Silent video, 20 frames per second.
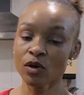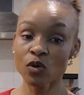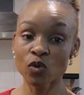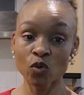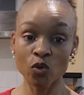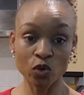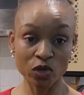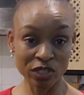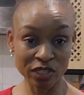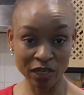
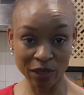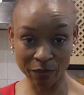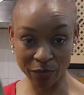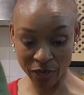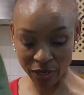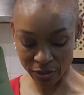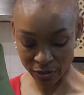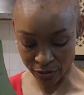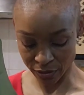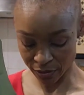
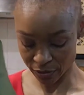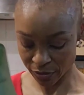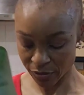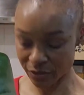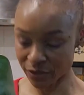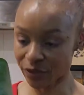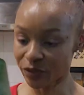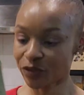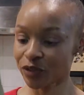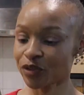watermark.
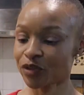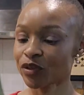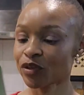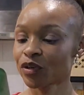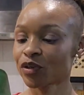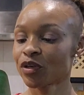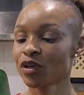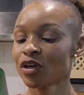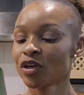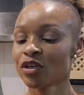
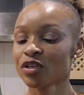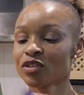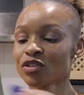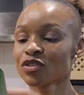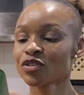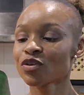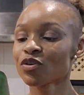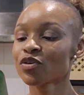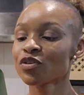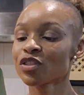
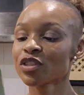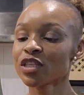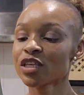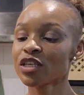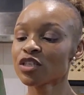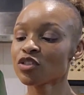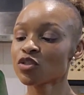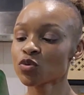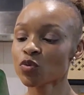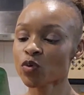So
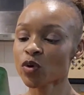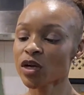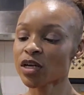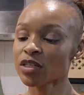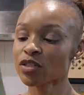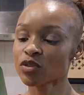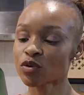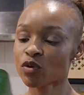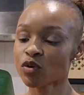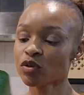this
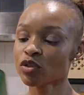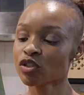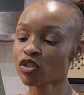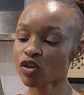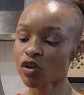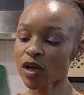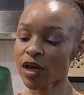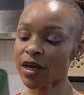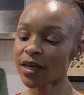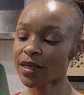works. Go
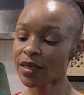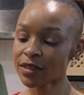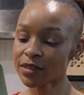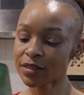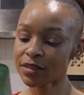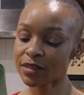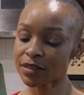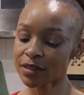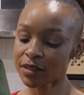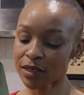try
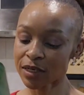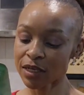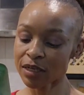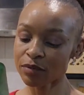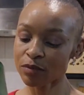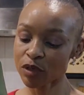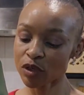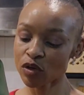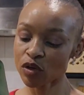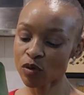it. Let
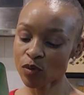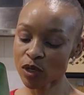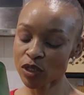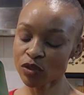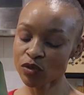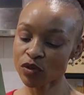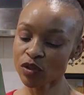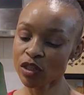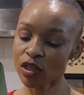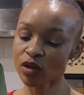me know what
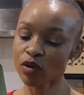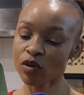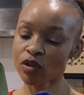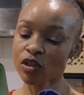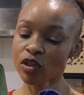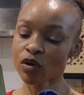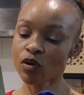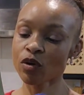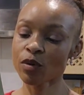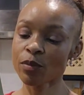you think on
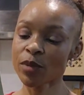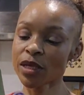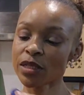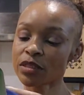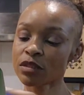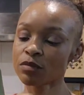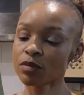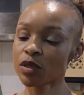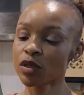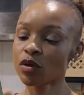the
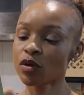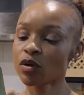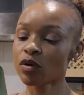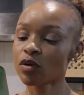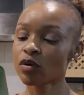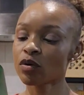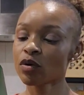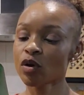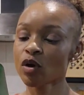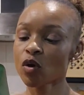comments
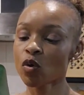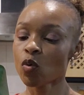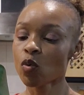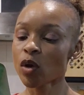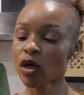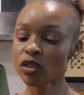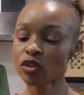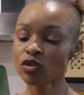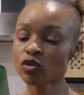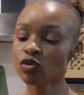below.
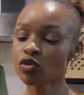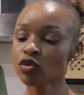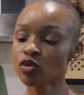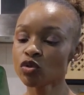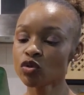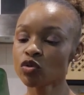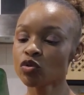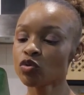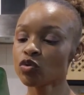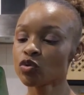What do you
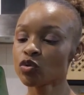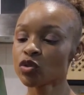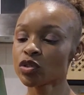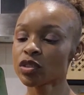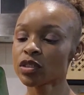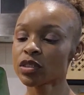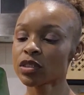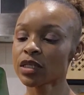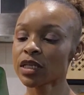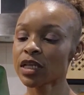
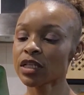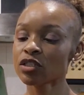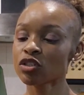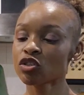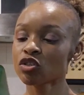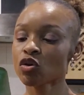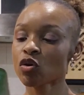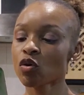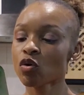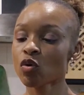use? Let's
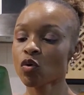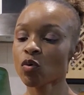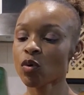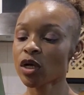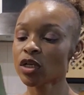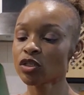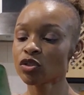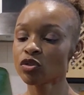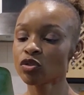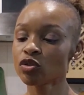talk.
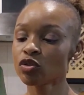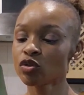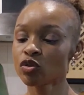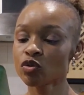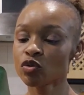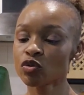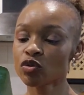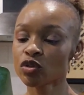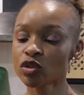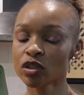What do you
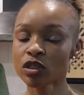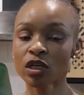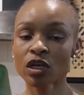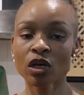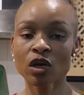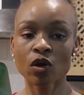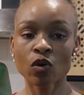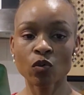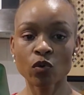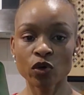use
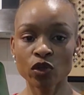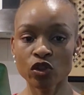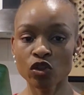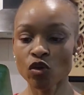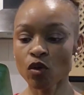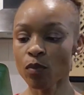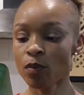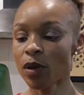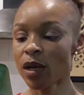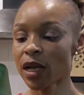with your
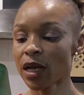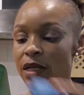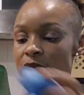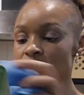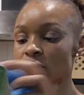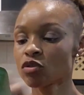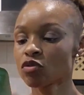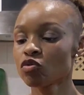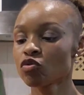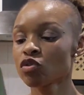
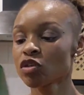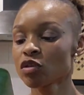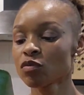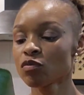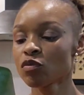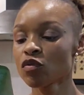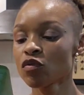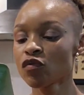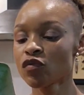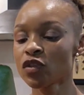plants to
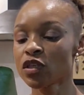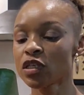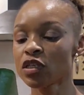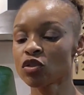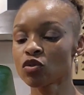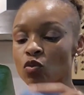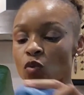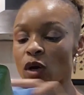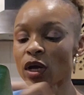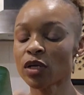remove
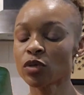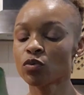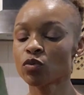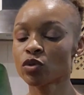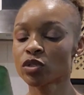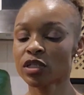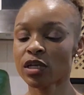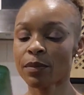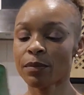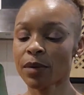these white
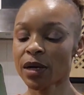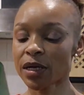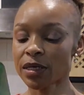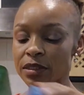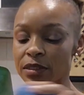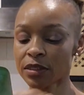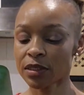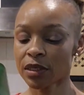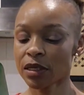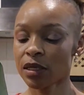
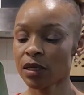watermarks